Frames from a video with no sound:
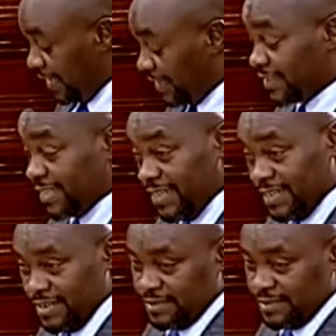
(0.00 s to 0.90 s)

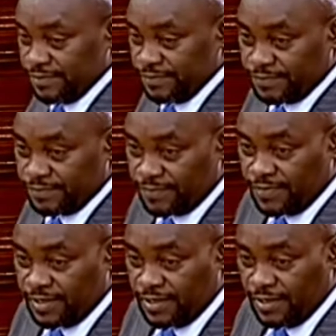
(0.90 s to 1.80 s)
entertain
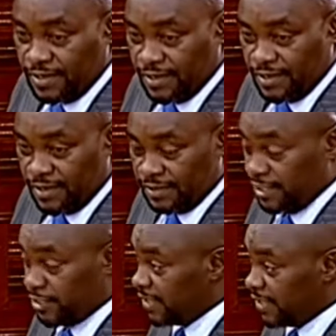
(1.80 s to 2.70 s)
a
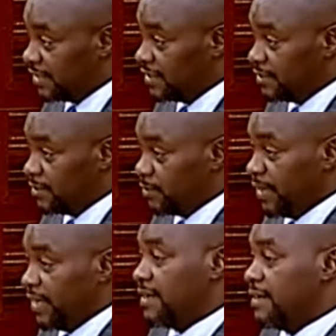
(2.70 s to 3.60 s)
situation
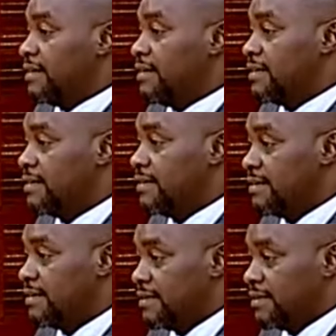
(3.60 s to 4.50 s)
where
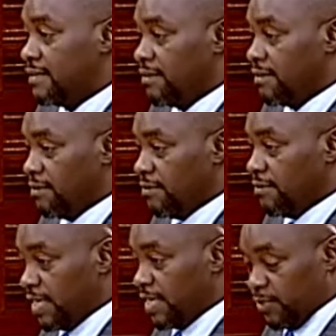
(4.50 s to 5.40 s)

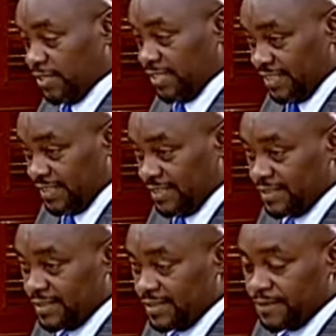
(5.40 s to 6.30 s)
honorable
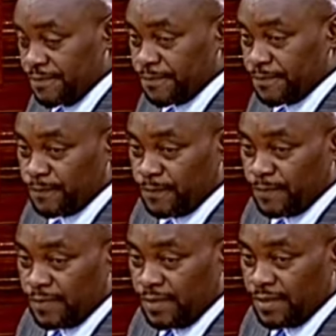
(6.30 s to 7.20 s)
senators
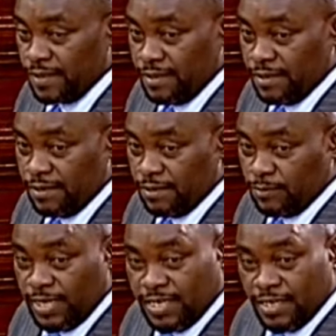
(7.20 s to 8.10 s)

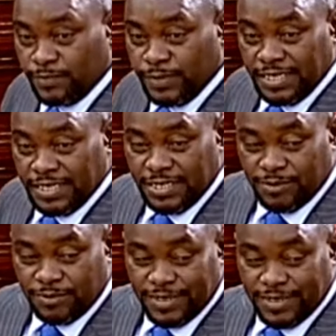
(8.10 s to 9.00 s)
wake up early
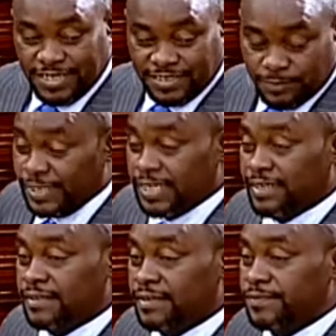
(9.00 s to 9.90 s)
on Wednesday morning,